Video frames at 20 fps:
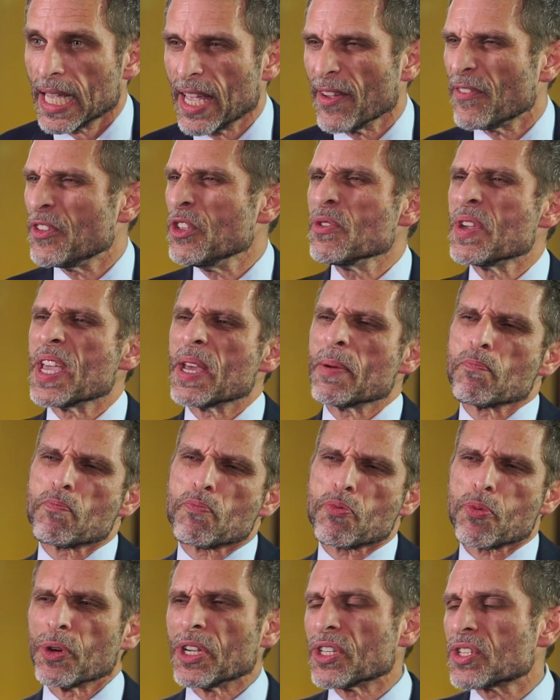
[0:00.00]
if you
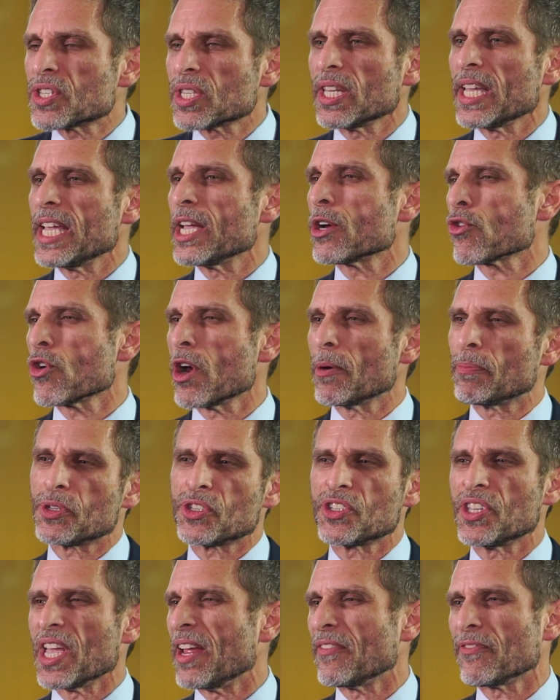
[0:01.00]
get bristly or
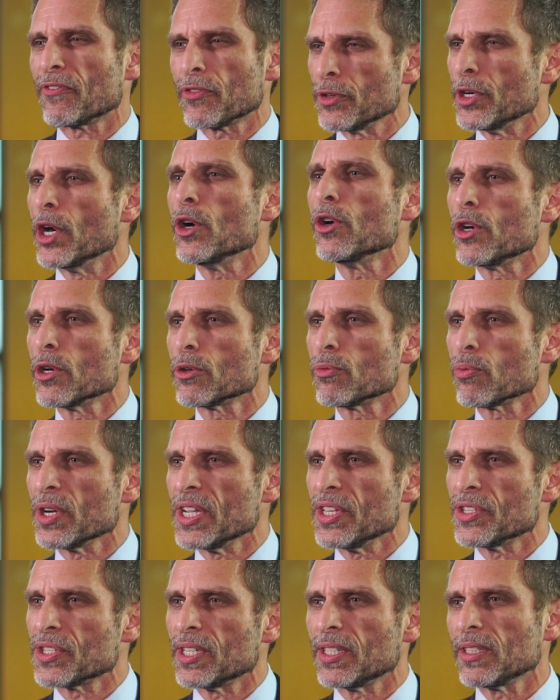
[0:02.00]
upset for no good
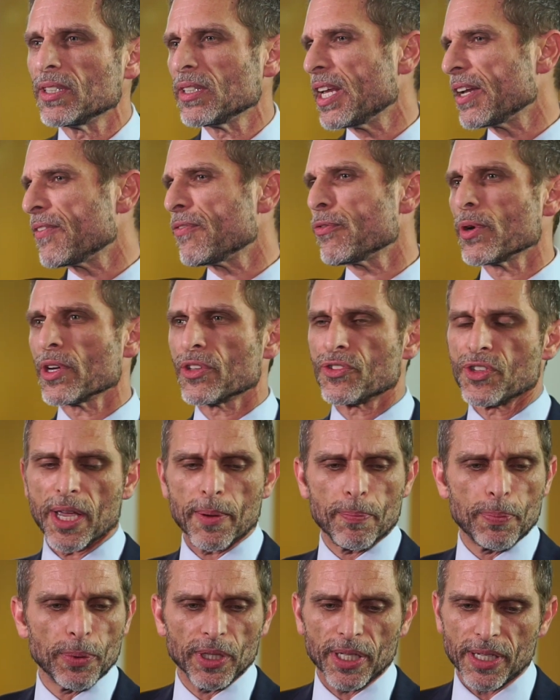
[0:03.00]
reason, like for
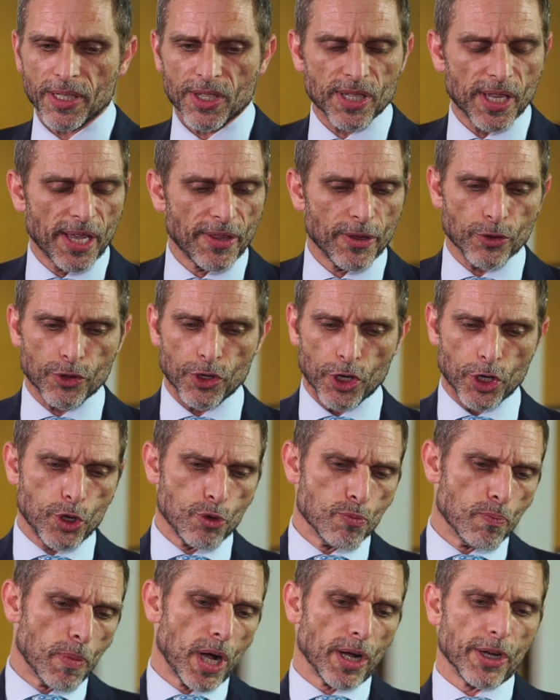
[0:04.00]
example, let's say there's a
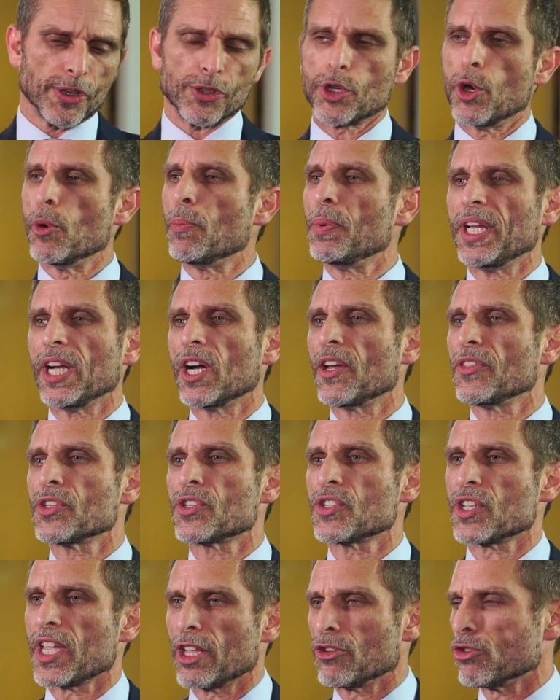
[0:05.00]
humongous opening on the
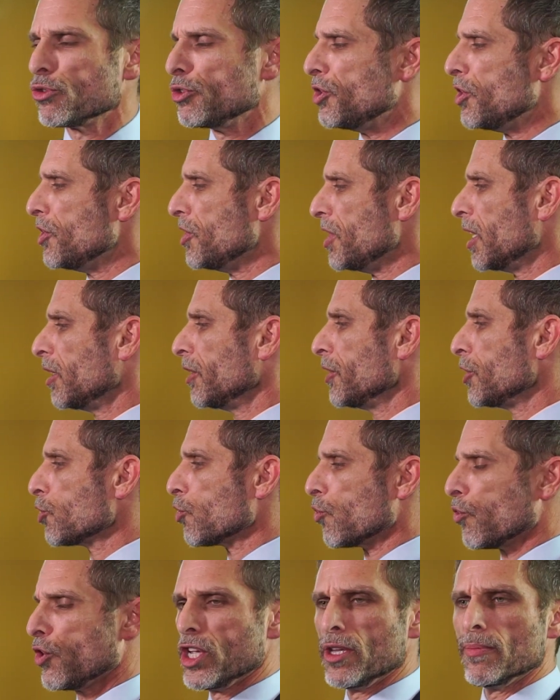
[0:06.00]
schedule and you yell and
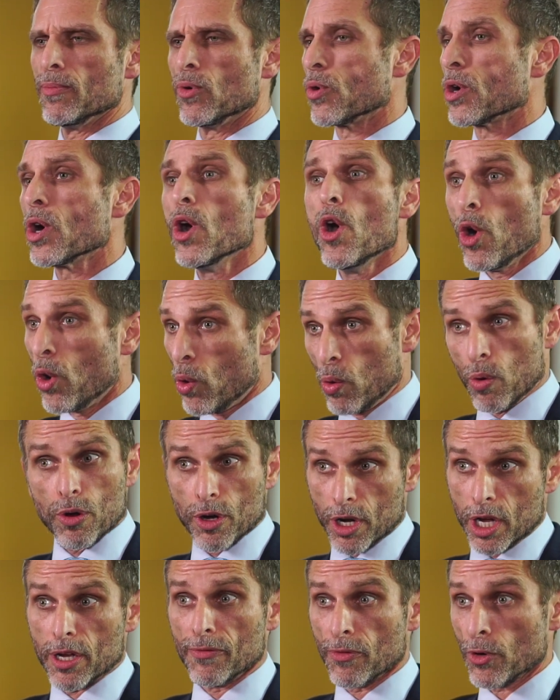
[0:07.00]
scream, or,
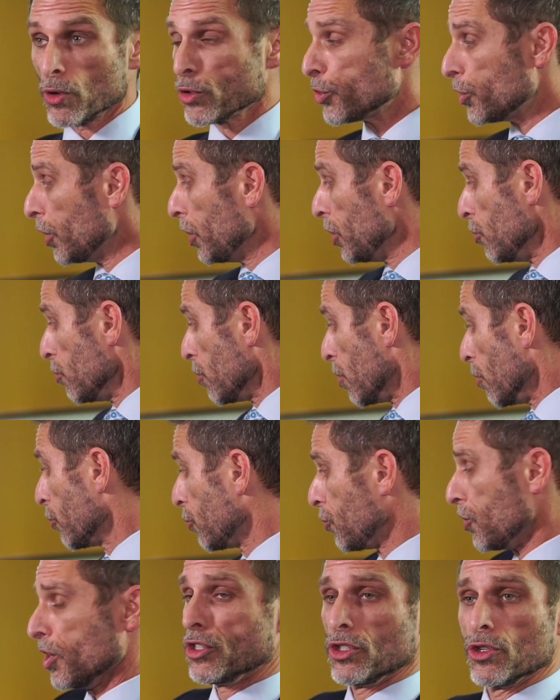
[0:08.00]
or conversely, you go
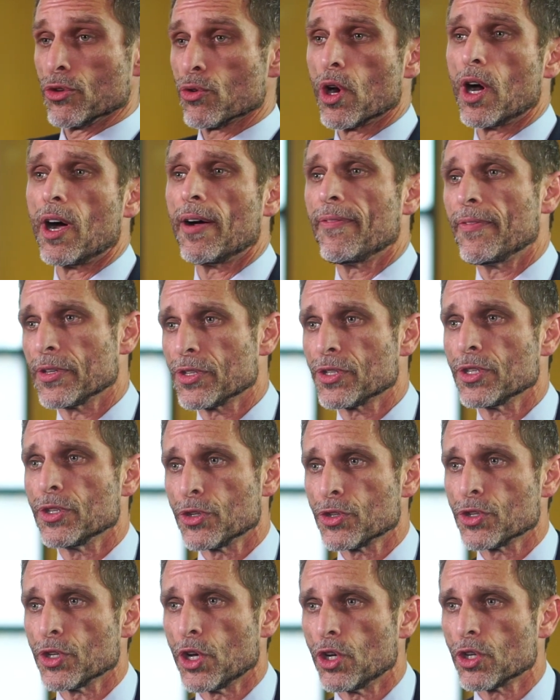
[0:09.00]
sit in your office and
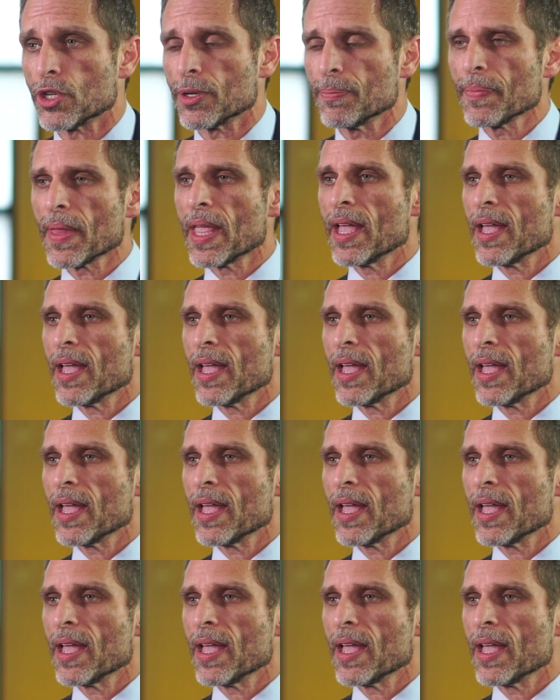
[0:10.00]
sulk,